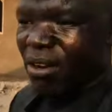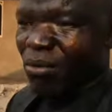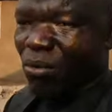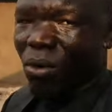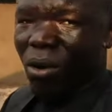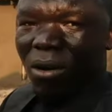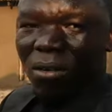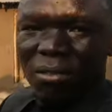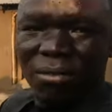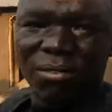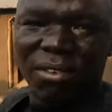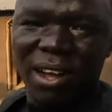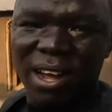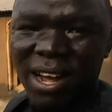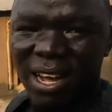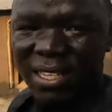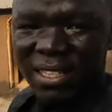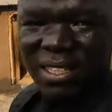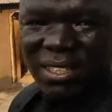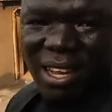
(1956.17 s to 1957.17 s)
and wall
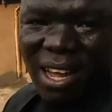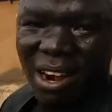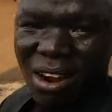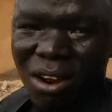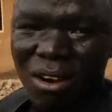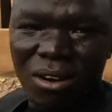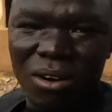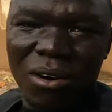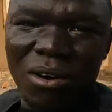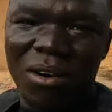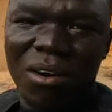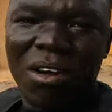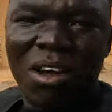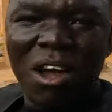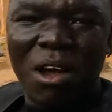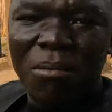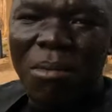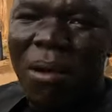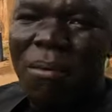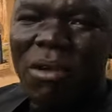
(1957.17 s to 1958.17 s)
fence. I don't know,
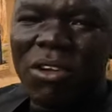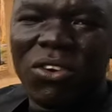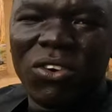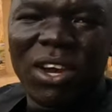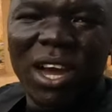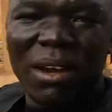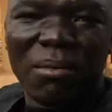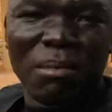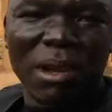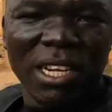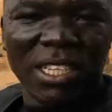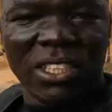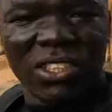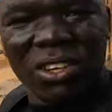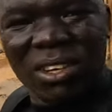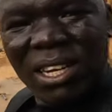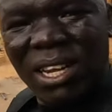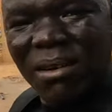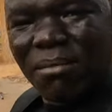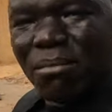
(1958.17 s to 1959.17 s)
maybe you can
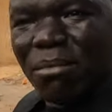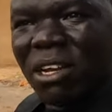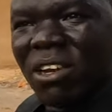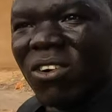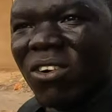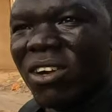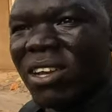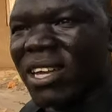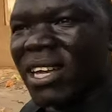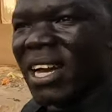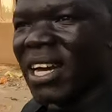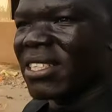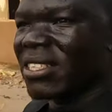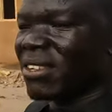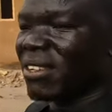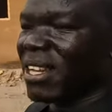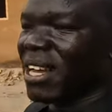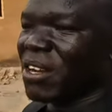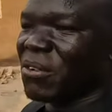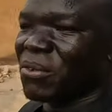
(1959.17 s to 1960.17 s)
mention them below here
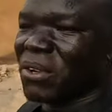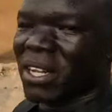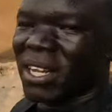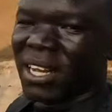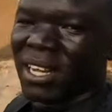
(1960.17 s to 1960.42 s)
so that we